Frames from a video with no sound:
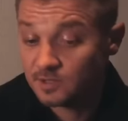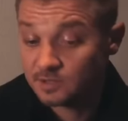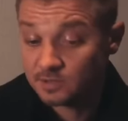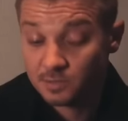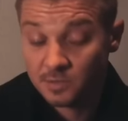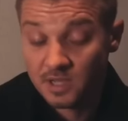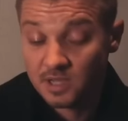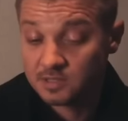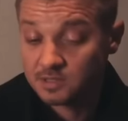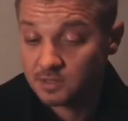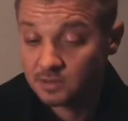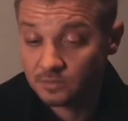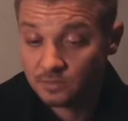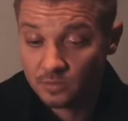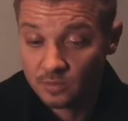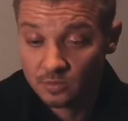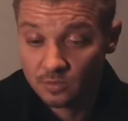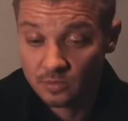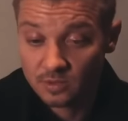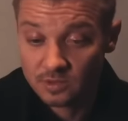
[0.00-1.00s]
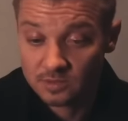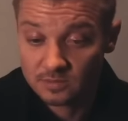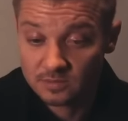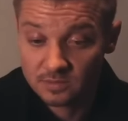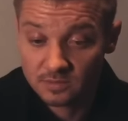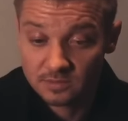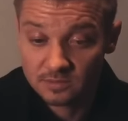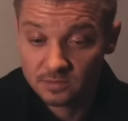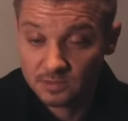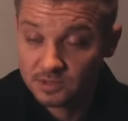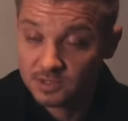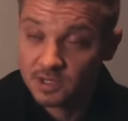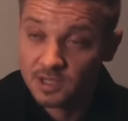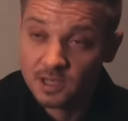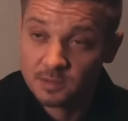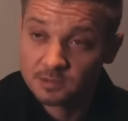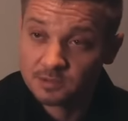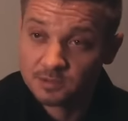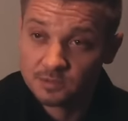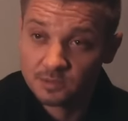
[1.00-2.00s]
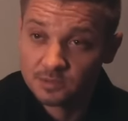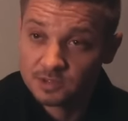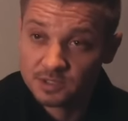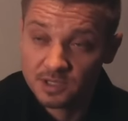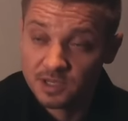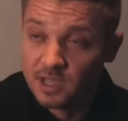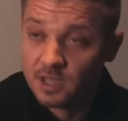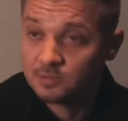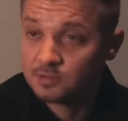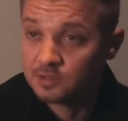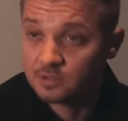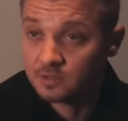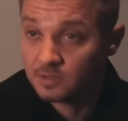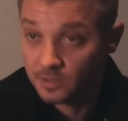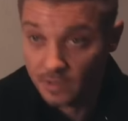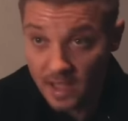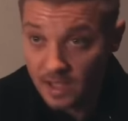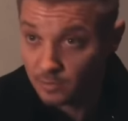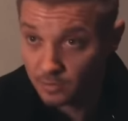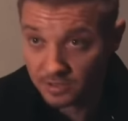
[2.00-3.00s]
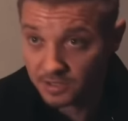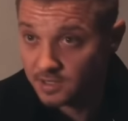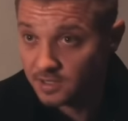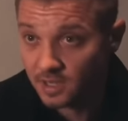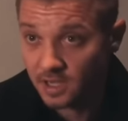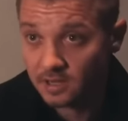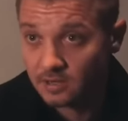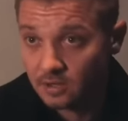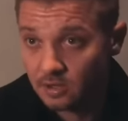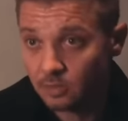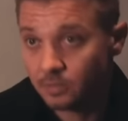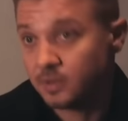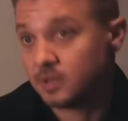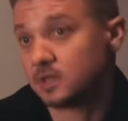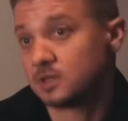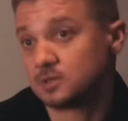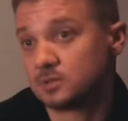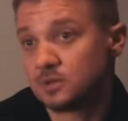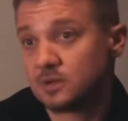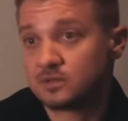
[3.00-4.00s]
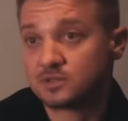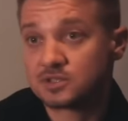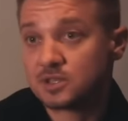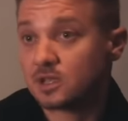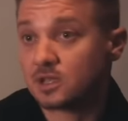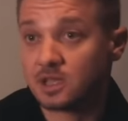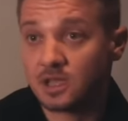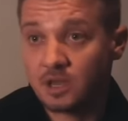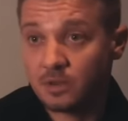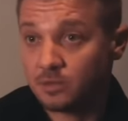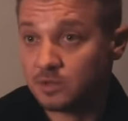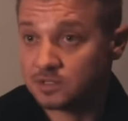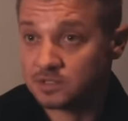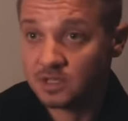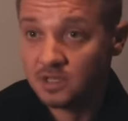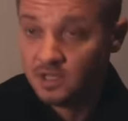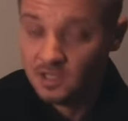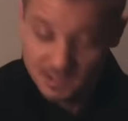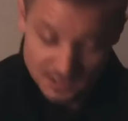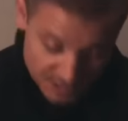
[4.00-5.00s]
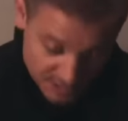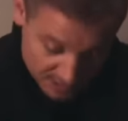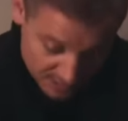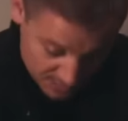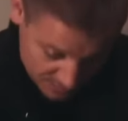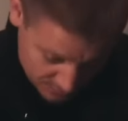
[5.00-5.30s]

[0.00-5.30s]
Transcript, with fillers: it's amazing what uh, what she what she captured. That we did not know because we never saw cameras. She